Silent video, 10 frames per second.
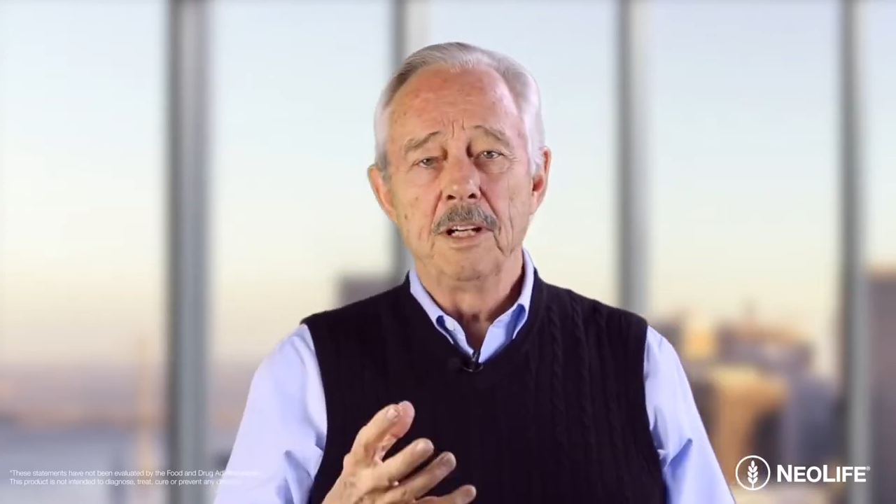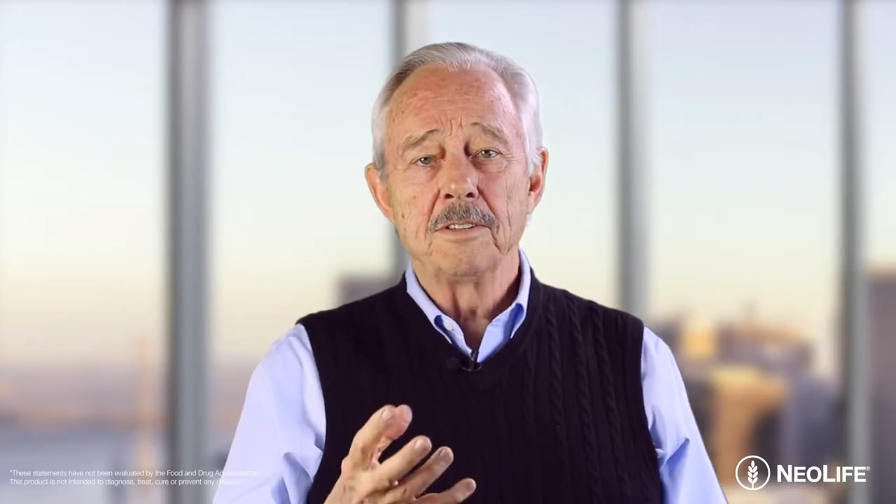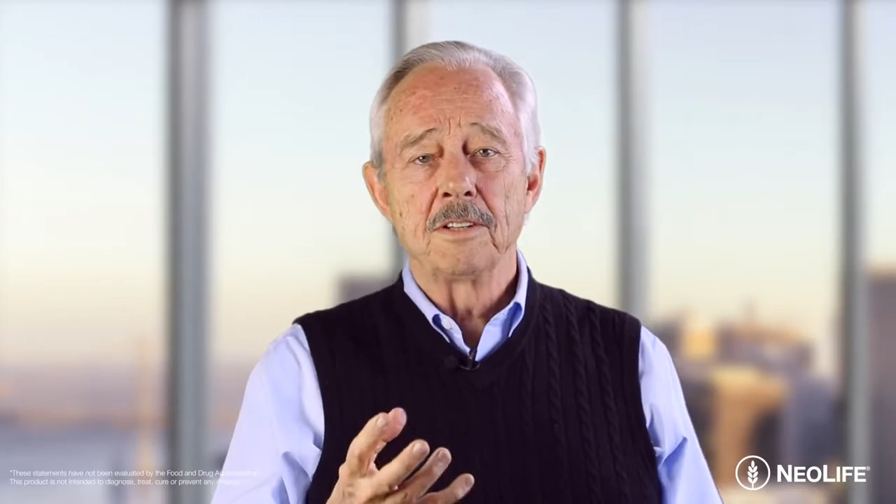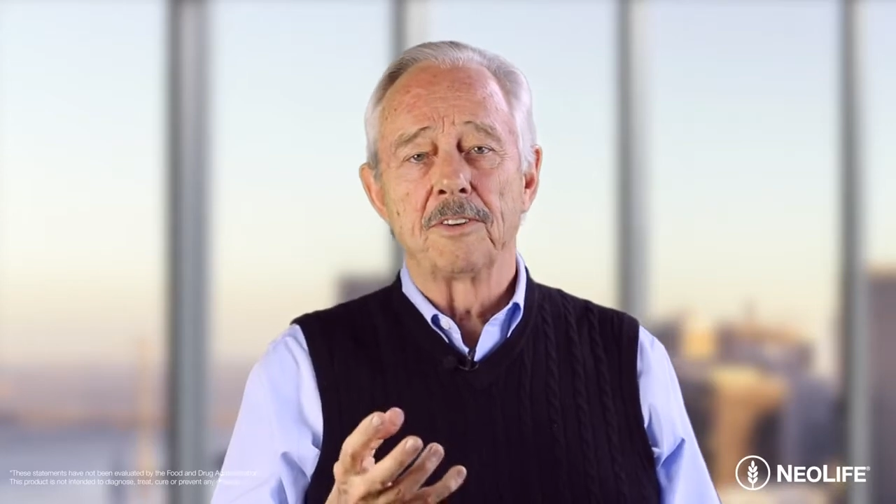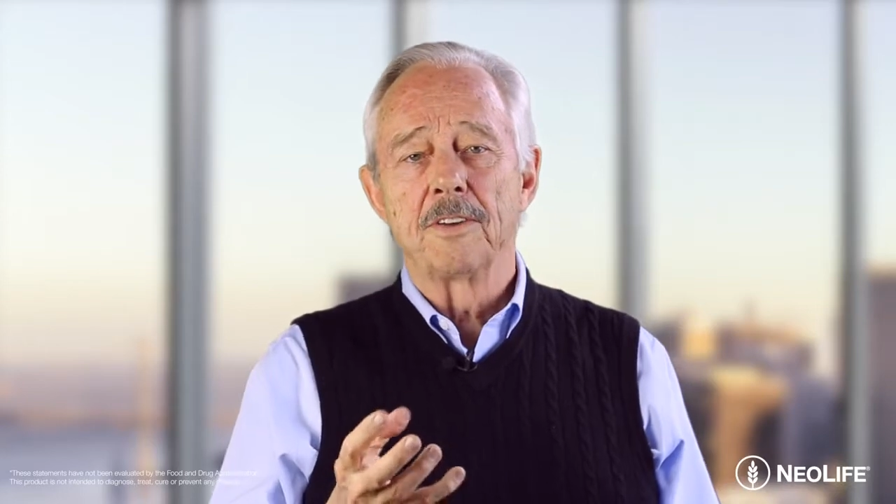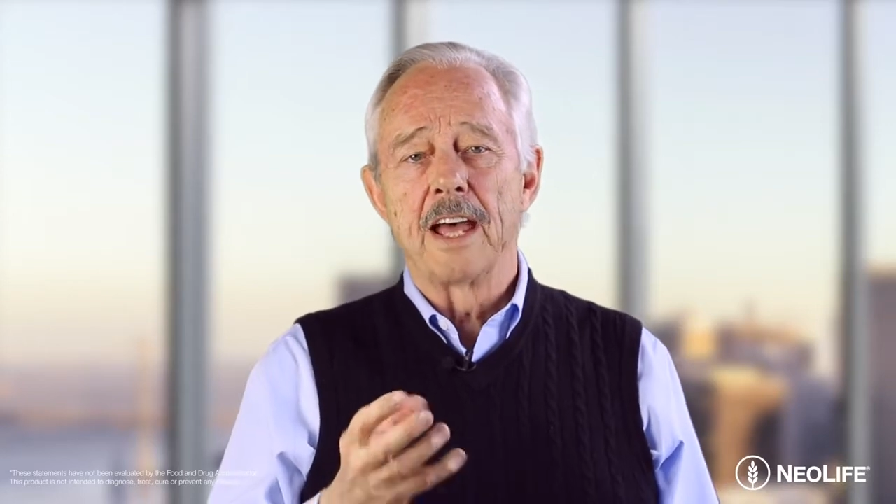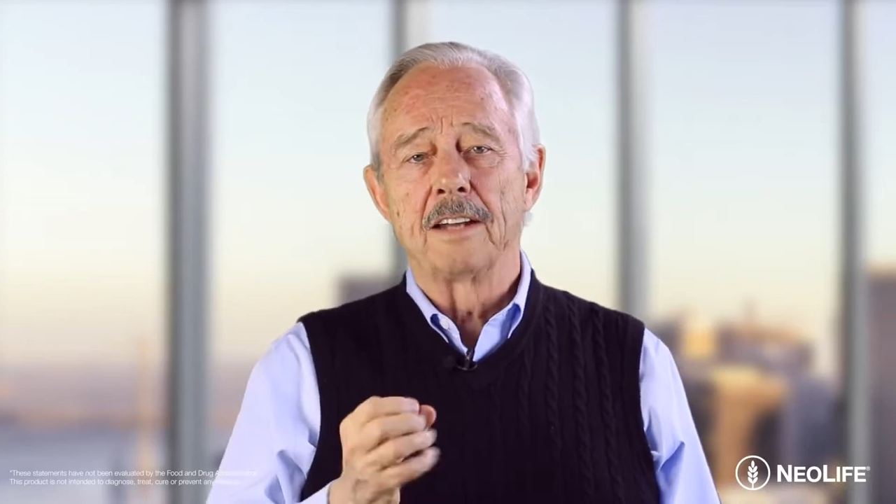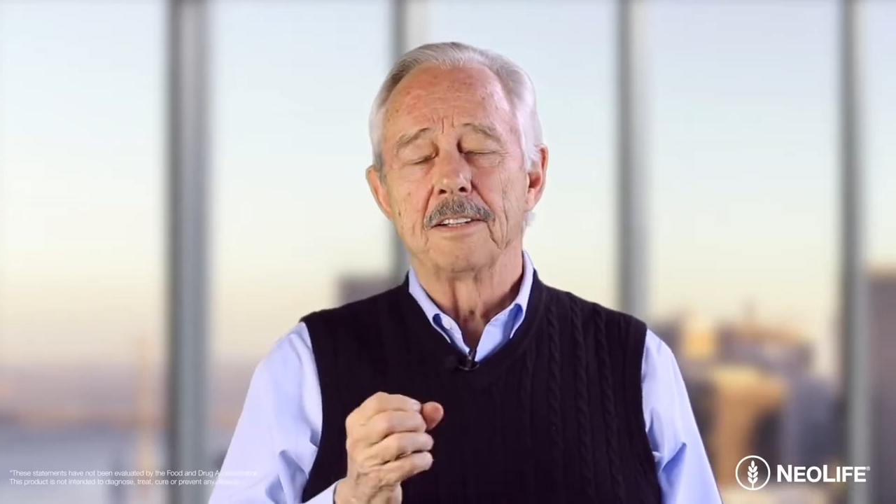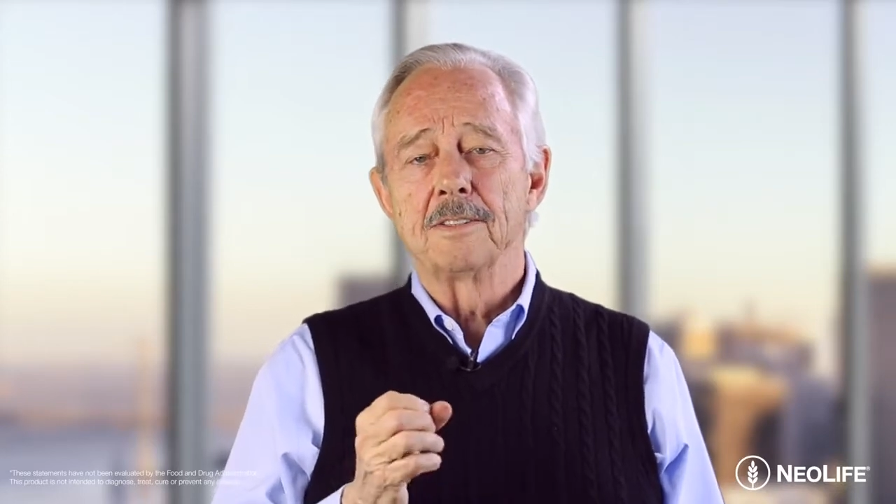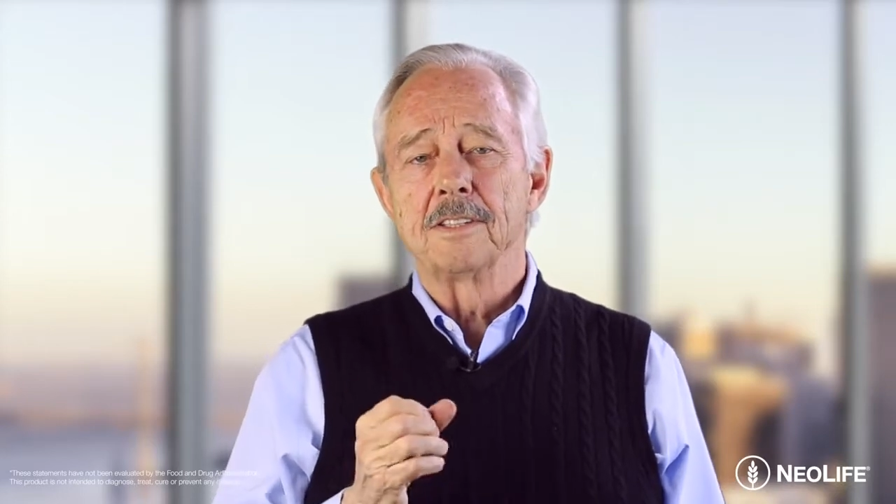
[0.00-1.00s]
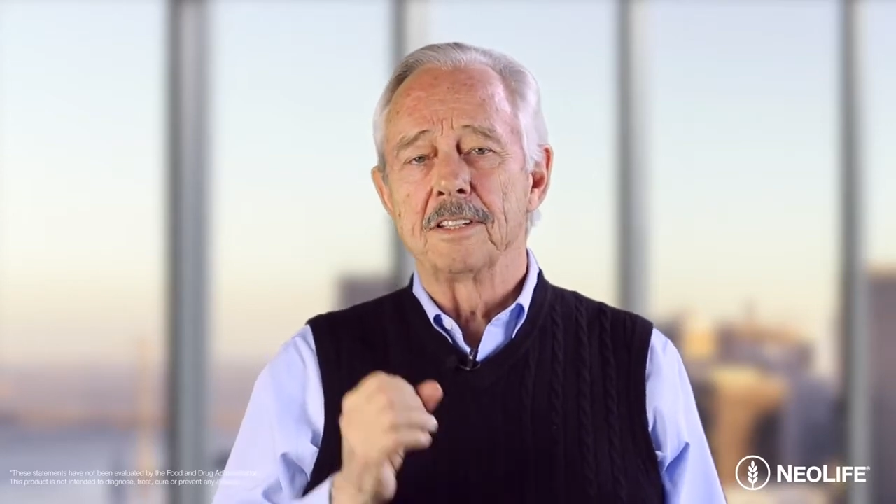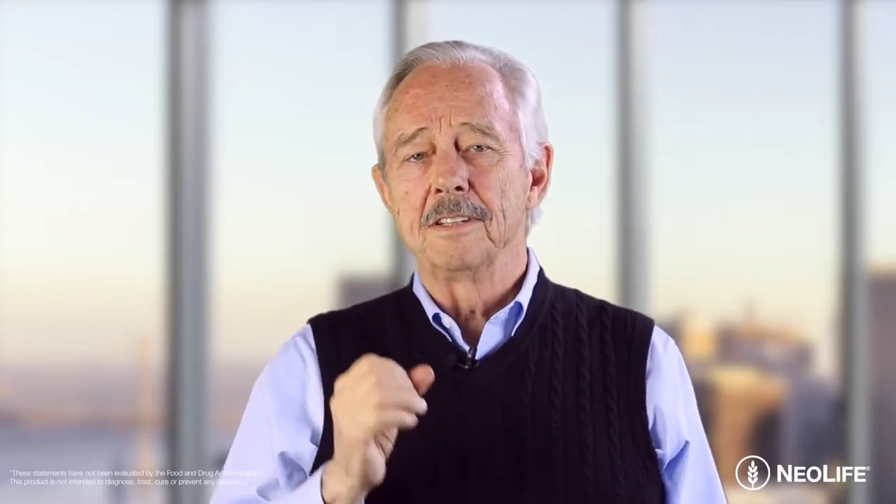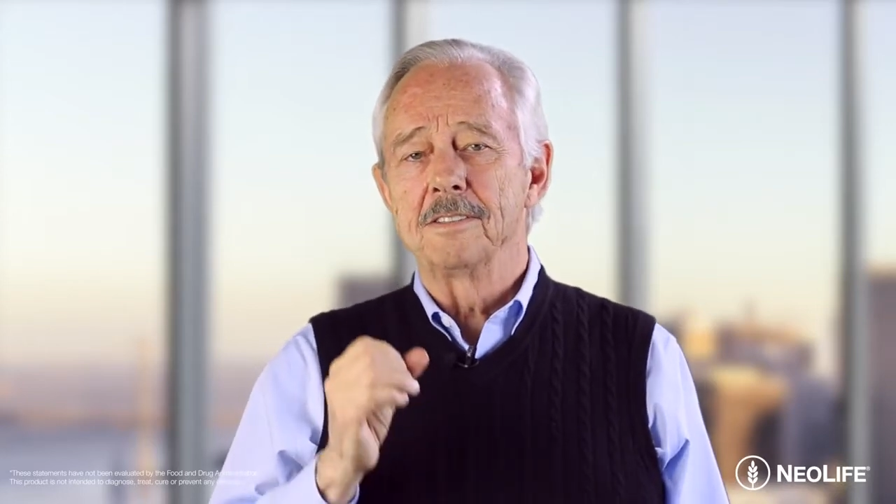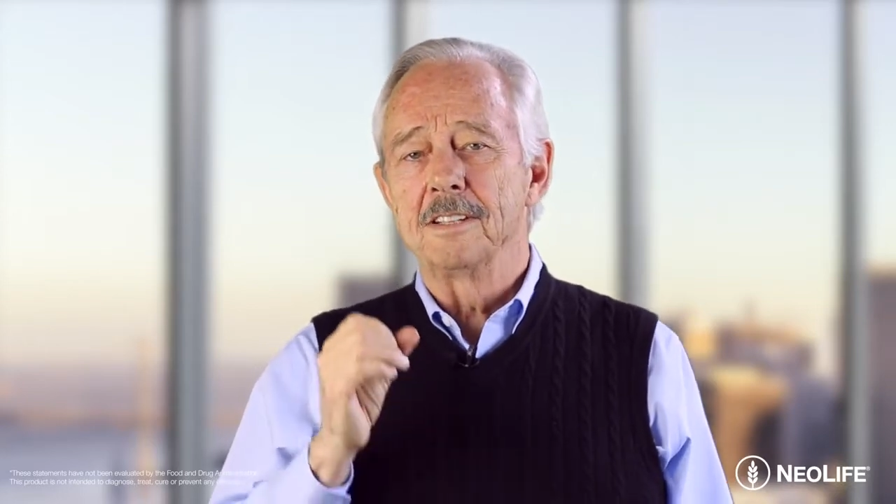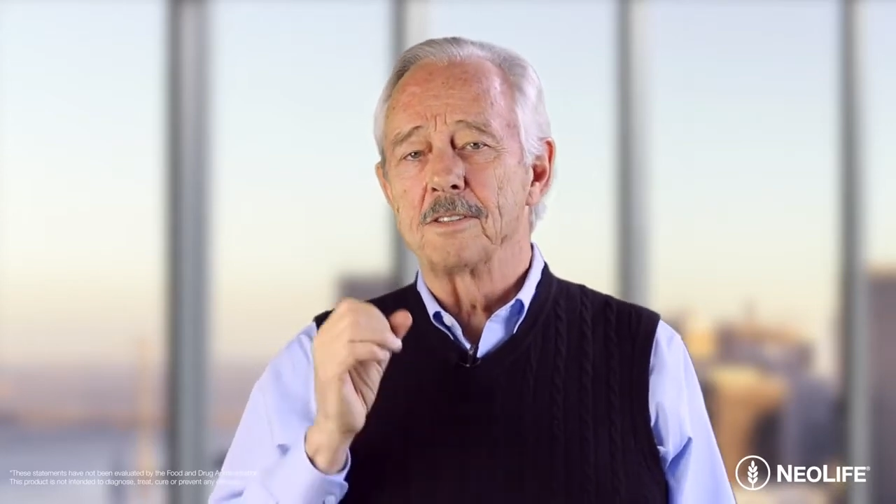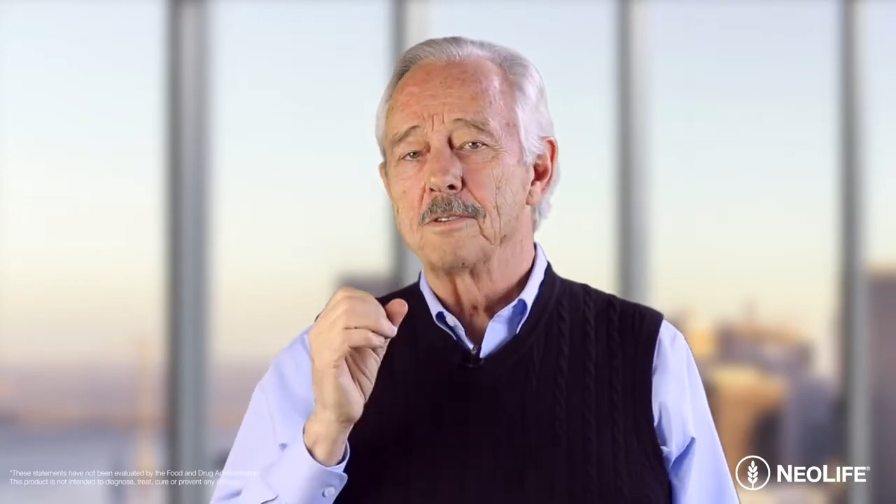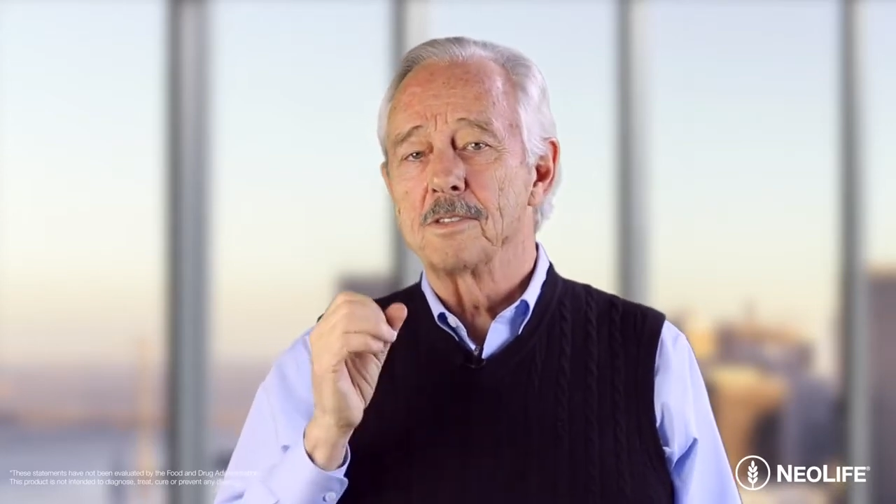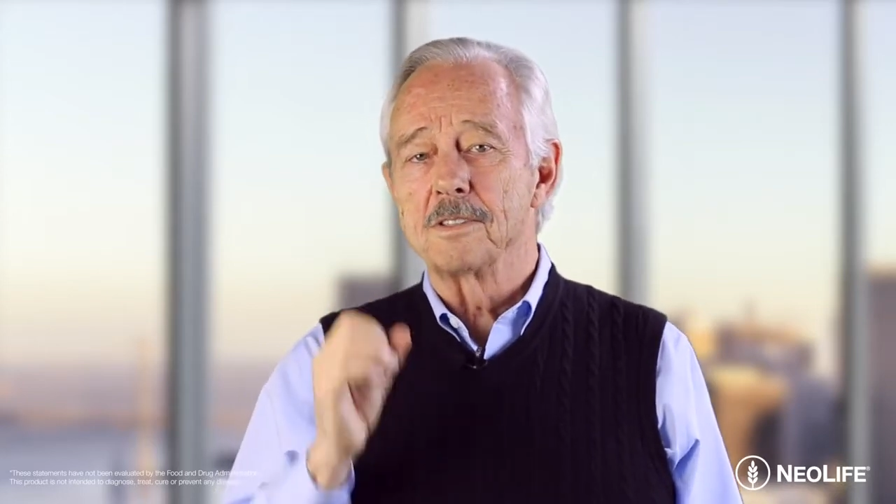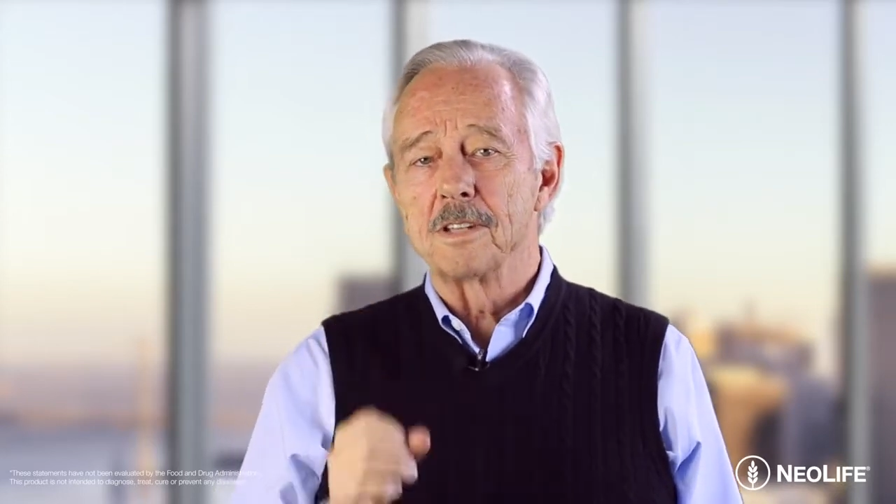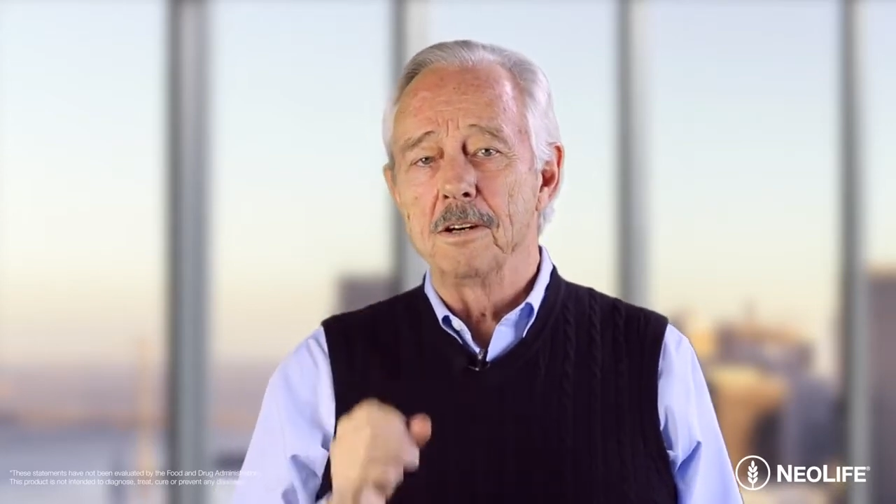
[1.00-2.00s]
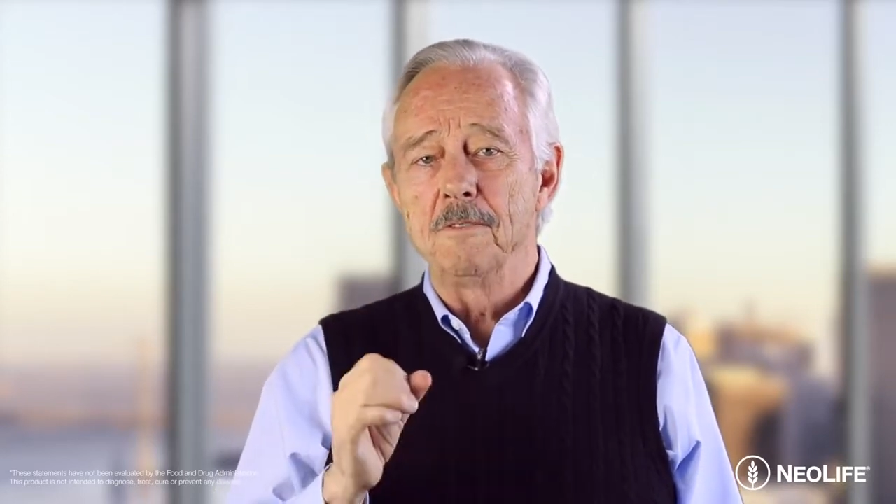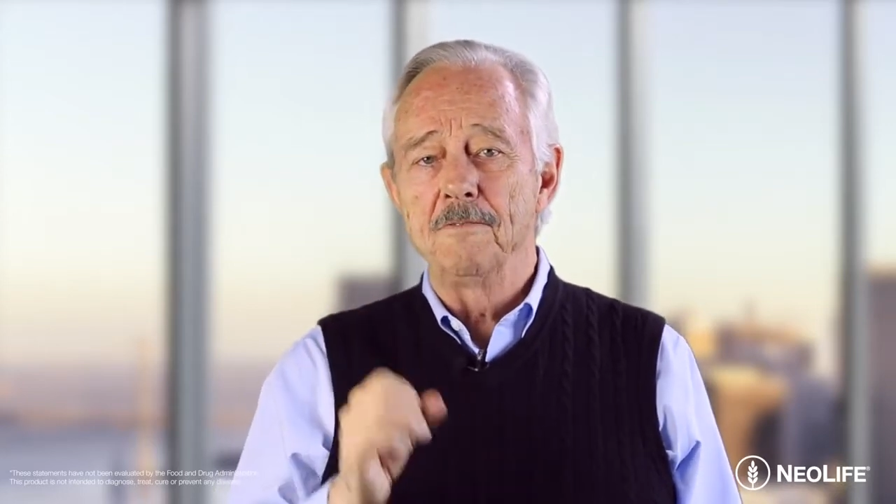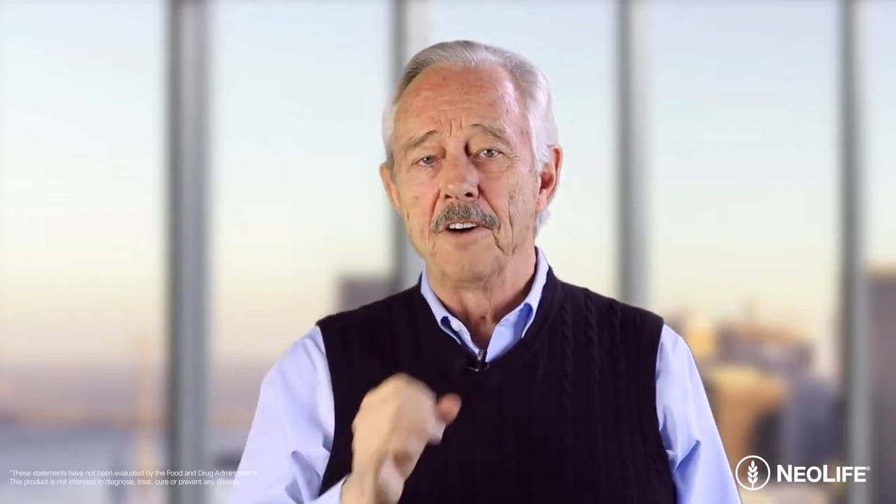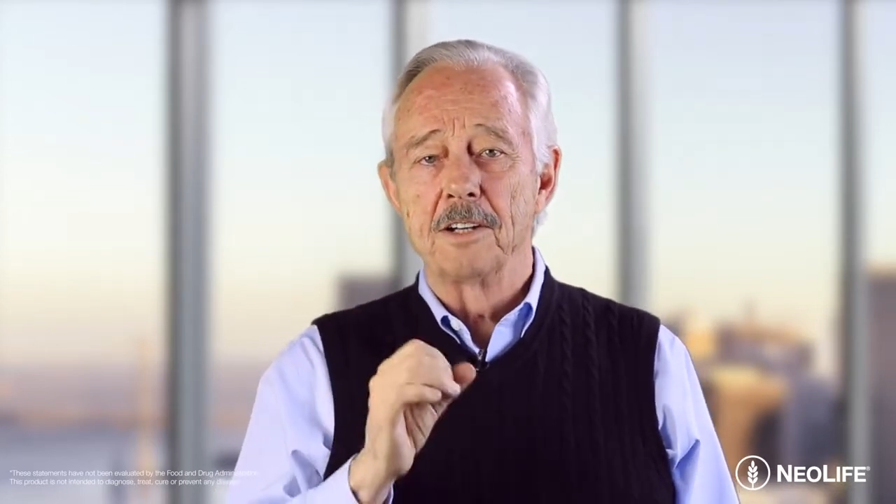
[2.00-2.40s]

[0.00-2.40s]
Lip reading: The reason for that is that these things are so